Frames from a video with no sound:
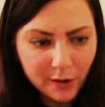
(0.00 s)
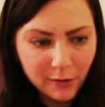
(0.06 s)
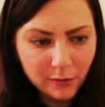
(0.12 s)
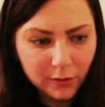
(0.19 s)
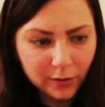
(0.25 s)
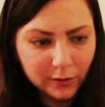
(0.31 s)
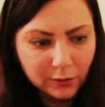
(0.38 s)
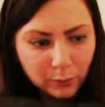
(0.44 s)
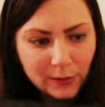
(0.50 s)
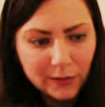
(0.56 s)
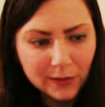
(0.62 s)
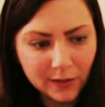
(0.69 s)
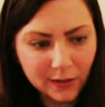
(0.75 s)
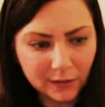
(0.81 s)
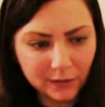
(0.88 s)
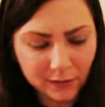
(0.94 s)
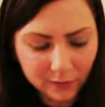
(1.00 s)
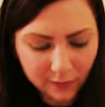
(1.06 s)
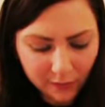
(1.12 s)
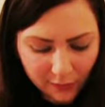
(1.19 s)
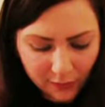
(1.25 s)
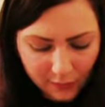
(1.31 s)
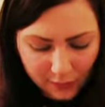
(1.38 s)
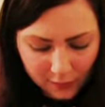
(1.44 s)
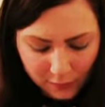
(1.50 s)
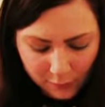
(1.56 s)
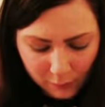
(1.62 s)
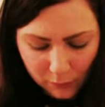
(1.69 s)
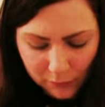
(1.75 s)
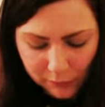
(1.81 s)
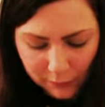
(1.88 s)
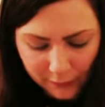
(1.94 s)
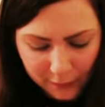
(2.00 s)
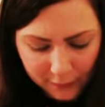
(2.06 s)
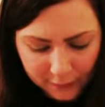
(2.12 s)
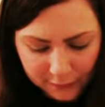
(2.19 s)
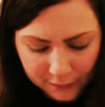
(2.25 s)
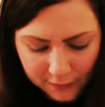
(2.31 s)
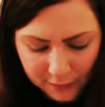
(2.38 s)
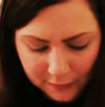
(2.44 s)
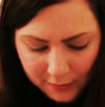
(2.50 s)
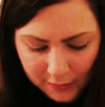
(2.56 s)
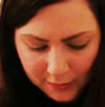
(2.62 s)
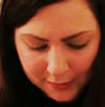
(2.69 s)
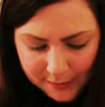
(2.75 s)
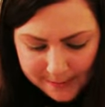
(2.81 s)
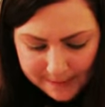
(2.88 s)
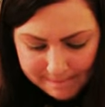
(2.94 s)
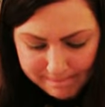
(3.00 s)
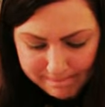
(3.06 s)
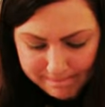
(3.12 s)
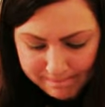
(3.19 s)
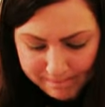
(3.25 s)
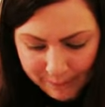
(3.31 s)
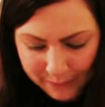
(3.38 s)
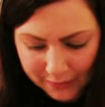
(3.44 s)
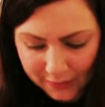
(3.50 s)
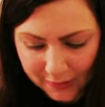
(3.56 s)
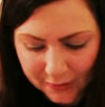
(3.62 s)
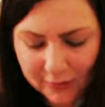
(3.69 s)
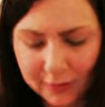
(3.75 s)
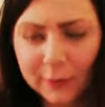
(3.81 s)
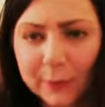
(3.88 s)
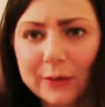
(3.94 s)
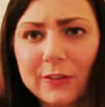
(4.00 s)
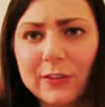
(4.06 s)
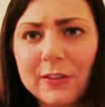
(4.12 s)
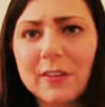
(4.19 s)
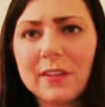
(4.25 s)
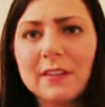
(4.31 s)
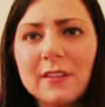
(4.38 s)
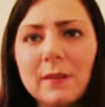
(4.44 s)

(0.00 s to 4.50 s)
out on the weekends with friends, and especially